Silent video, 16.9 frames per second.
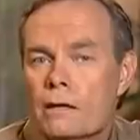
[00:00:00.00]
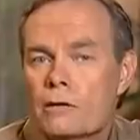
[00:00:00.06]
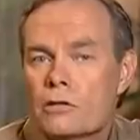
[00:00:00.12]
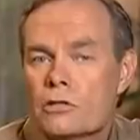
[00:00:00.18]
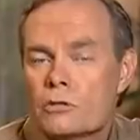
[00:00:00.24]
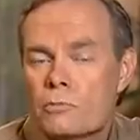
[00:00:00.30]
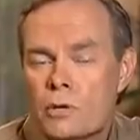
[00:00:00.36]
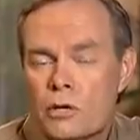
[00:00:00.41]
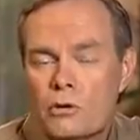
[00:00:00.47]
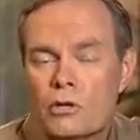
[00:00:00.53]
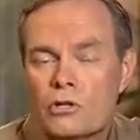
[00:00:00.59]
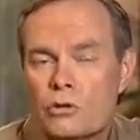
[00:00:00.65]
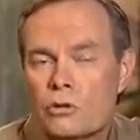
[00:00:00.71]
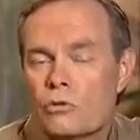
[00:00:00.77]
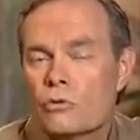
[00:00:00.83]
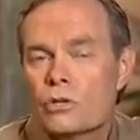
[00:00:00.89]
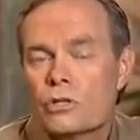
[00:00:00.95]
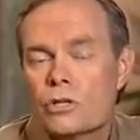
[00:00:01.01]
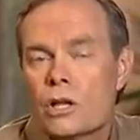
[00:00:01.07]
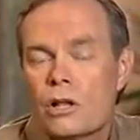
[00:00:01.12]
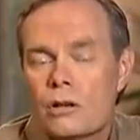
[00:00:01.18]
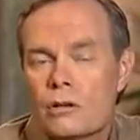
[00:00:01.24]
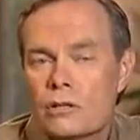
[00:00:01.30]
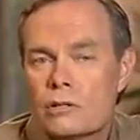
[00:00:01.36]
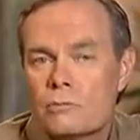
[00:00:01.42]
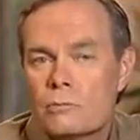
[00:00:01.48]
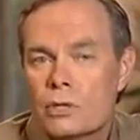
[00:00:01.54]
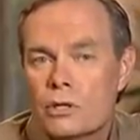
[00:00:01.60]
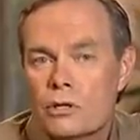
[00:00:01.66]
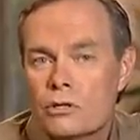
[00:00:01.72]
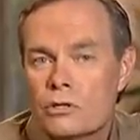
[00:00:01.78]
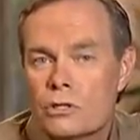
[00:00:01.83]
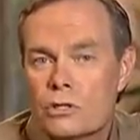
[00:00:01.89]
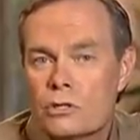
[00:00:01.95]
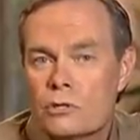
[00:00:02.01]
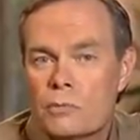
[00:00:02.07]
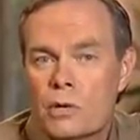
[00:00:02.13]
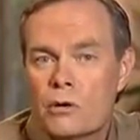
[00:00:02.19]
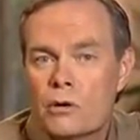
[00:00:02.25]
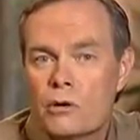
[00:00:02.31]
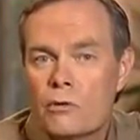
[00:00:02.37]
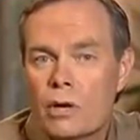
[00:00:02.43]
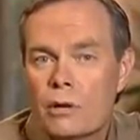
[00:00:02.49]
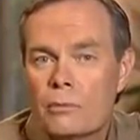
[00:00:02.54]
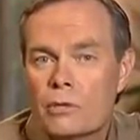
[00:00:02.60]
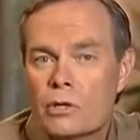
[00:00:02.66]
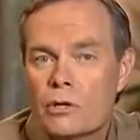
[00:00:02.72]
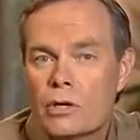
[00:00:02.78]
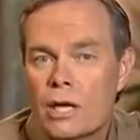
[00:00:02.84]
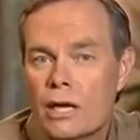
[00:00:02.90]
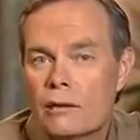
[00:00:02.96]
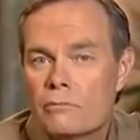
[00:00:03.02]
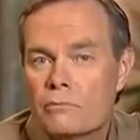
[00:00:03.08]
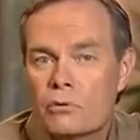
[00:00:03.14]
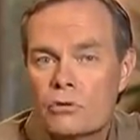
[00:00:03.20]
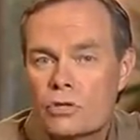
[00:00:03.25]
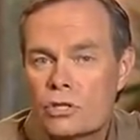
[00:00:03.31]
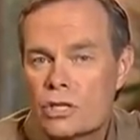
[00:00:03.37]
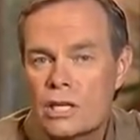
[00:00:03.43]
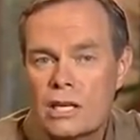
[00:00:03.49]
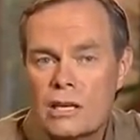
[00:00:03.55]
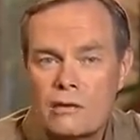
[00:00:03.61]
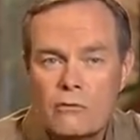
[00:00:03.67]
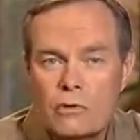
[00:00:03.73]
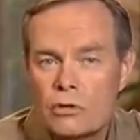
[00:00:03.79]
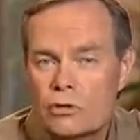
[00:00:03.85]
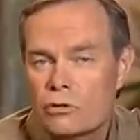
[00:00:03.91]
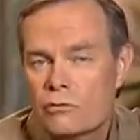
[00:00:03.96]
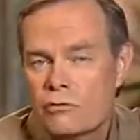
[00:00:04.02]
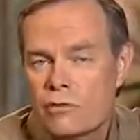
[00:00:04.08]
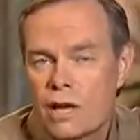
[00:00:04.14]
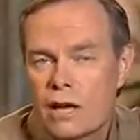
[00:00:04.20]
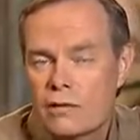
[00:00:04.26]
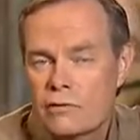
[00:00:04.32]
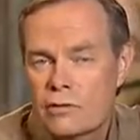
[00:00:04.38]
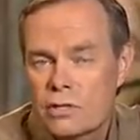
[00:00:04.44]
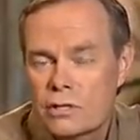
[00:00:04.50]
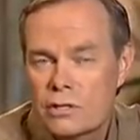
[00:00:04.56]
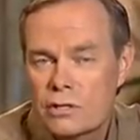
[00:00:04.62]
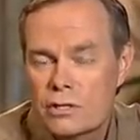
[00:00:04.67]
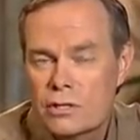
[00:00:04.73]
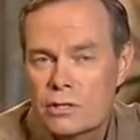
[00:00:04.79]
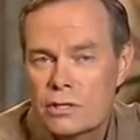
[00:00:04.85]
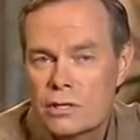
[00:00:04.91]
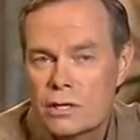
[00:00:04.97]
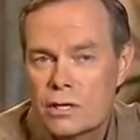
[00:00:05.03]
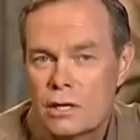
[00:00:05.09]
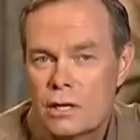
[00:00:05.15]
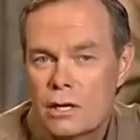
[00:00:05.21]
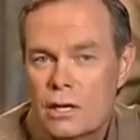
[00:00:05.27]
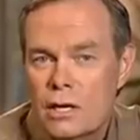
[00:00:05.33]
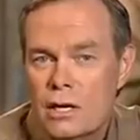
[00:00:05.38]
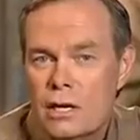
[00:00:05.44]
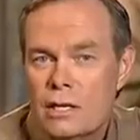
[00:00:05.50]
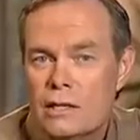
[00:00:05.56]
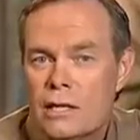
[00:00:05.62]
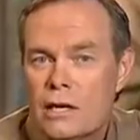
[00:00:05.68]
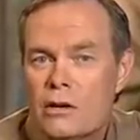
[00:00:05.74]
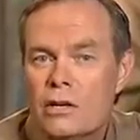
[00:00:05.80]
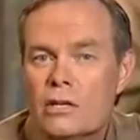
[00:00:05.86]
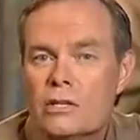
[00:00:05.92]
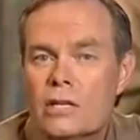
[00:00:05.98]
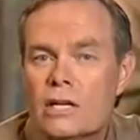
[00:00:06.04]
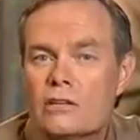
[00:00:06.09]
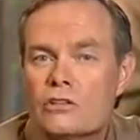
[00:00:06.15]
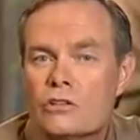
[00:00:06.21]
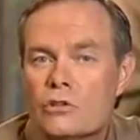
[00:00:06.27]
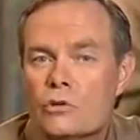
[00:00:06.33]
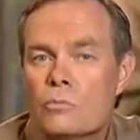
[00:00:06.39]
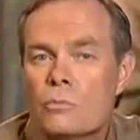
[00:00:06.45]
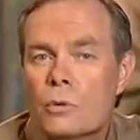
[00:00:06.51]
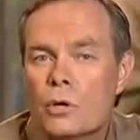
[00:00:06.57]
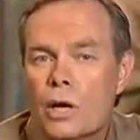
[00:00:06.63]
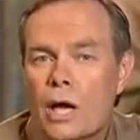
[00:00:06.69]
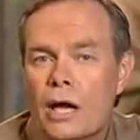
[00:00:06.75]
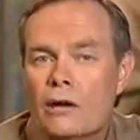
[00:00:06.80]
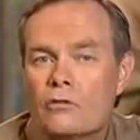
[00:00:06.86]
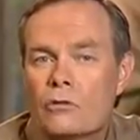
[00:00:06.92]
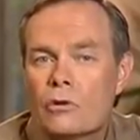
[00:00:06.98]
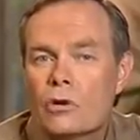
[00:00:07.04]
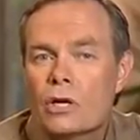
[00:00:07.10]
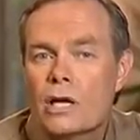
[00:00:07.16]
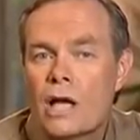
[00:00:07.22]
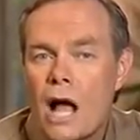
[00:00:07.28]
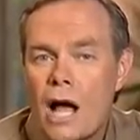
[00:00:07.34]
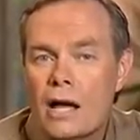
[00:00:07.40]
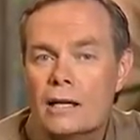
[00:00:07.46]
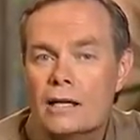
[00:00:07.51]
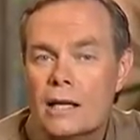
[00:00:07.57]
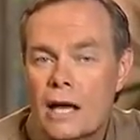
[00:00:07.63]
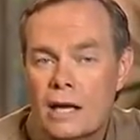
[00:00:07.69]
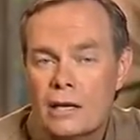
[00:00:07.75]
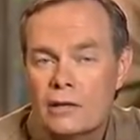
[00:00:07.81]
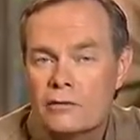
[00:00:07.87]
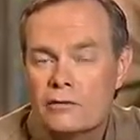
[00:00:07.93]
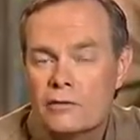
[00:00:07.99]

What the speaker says: spiritual results, because the spirit realm you can't perceive with your five senses. There is a supernatural God kind of